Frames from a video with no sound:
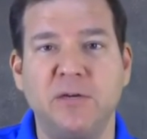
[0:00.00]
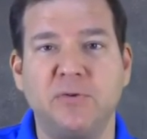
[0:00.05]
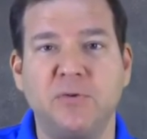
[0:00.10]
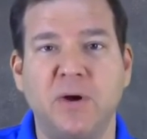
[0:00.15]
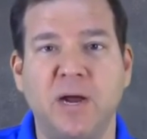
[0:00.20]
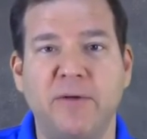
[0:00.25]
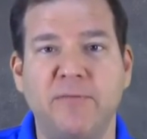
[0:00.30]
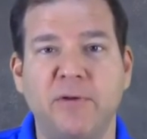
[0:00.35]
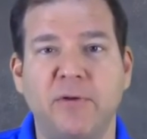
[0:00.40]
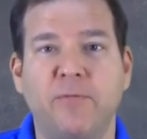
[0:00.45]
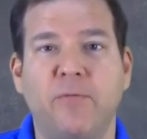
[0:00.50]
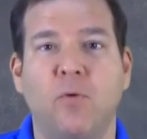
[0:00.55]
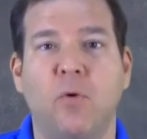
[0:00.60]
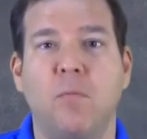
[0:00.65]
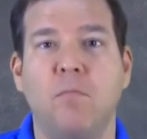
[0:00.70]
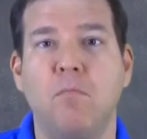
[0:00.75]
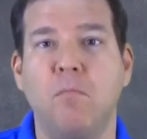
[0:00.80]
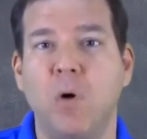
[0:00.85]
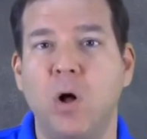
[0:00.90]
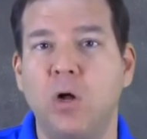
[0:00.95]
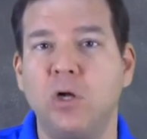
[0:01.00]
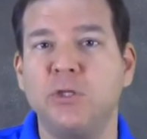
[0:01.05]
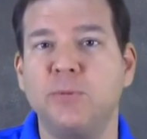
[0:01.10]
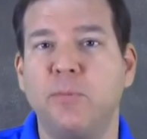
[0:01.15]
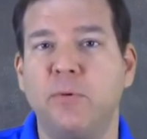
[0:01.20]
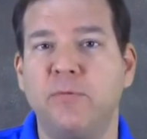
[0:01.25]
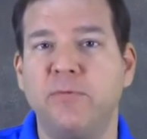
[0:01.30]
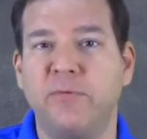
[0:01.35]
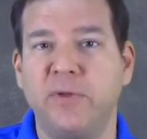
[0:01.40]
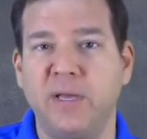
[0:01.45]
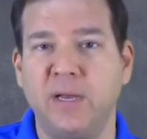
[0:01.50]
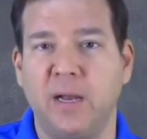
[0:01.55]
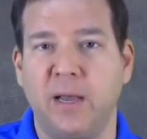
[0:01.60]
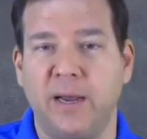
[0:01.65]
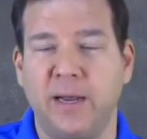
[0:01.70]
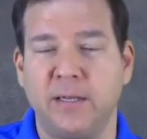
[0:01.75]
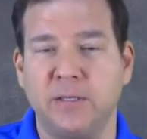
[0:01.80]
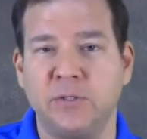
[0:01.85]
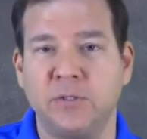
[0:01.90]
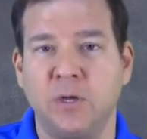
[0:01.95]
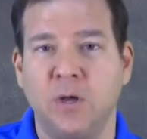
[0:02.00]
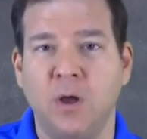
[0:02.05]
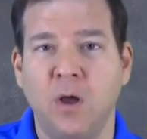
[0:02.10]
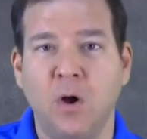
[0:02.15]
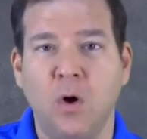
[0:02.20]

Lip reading: traffic for multiple VLANs